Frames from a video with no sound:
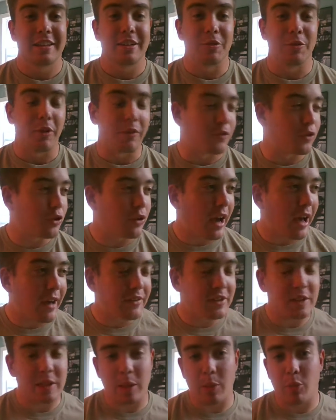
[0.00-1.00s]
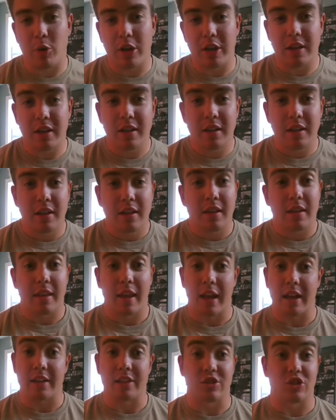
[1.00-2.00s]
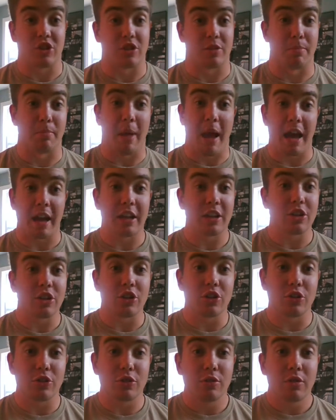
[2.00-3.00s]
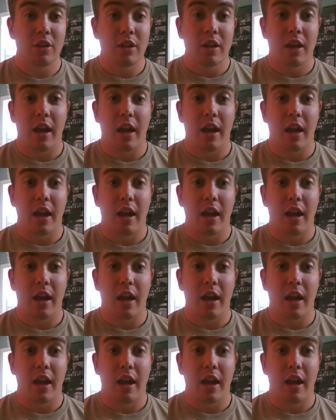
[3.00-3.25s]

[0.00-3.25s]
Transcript: If you have someone that is just mad at you,